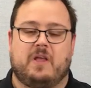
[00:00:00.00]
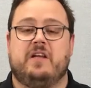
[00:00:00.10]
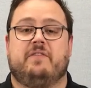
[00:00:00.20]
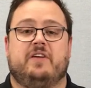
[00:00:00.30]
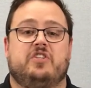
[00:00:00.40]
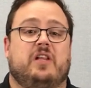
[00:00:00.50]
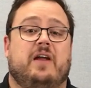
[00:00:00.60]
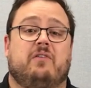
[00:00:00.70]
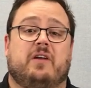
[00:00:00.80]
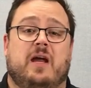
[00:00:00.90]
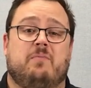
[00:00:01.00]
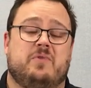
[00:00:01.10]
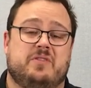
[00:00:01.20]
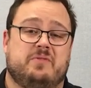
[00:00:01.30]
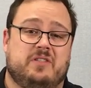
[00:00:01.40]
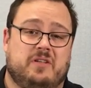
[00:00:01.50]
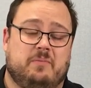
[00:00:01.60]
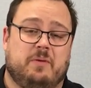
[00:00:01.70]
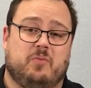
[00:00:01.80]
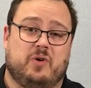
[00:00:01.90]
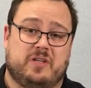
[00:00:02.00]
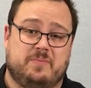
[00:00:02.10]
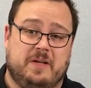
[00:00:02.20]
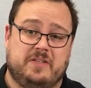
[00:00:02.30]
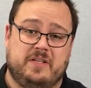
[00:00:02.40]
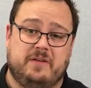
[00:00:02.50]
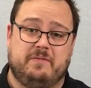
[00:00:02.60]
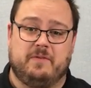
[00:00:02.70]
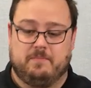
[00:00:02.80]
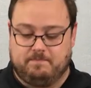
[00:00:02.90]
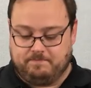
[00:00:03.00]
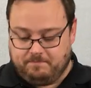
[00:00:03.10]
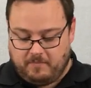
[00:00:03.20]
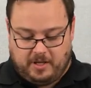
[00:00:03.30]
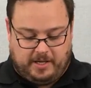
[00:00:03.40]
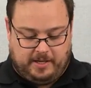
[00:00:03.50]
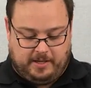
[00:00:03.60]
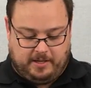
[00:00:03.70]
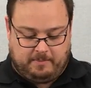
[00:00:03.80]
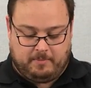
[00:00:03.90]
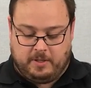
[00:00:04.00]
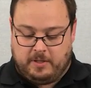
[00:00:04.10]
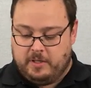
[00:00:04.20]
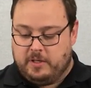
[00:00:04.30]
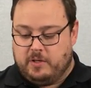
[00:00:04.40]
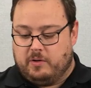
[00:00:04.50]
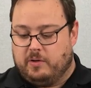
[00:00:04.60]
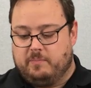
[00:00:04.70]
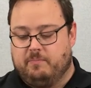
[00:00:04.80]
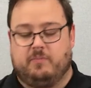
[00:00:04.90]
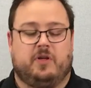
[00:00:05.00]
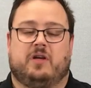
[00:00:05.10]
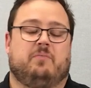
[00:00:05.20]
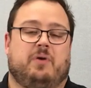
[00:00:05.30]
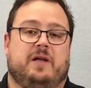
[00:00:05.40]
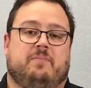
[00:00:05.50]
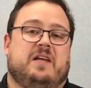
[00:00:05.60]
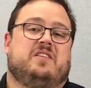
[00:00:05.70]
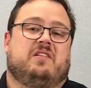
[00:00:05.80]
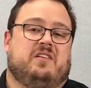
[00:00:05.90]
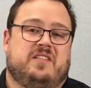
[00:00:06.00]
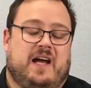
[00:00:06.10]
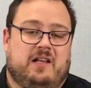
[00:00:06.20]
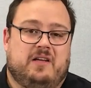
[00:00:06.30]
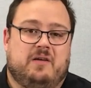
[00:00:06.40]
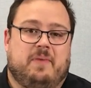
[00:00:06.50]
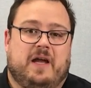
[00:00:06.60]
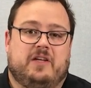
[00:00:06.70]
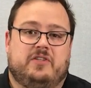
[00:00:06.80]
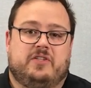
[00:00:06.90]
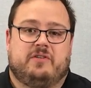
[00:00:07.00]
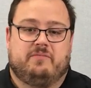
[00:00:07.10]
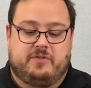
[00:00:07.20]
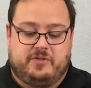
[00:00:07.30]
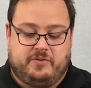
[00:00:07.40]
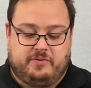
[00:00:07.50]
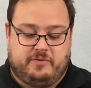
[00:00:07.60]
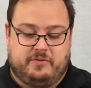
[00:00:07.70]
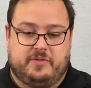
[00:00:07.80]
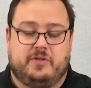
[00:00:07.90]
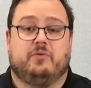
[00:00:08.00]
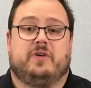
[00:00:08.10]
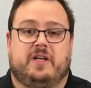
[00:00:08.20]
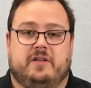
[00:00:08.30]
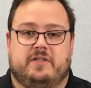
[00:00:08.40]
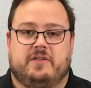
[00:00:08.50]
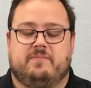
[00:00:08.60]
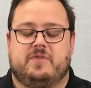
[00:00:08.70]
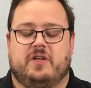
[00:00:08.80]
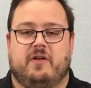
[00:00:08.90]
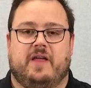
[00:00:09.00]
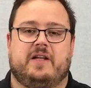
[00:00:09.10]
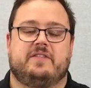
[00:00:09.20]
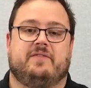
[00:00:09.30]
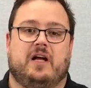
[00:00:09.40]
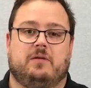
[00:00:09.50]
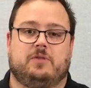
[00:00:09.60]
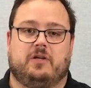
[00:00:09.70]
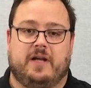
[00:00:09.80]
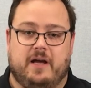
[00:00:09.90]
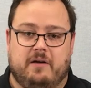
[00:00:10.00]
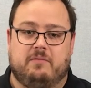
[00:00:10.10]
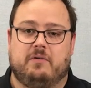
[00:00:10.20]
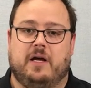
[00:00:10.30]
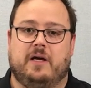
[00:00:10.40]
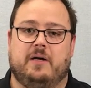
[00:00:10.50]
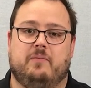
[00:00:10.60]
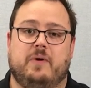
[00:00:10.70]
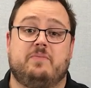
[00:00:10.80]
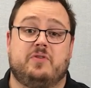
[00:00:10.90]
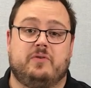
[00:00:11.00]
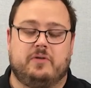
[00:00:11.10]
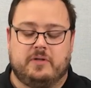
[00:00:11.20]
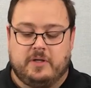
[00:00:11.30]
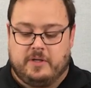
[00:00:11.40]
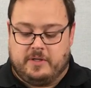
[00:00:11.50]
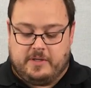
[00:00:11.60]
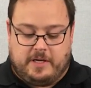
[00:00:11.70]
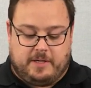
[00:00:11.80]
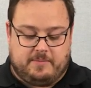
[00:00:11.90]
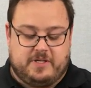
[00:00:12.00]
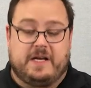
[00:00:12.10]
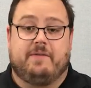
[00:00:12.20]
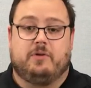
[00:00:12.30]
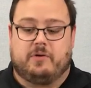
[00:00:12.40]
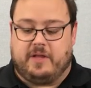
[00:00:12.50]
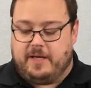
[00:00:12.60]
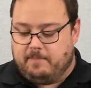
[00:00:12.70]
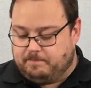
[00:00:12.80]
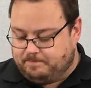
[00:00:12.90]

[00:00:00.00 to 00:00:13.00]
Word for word: individual add-on cameras, which are a little bit more expensive. You can basically tailor your package to your needs. So that is available on our web store, so you can have a look there.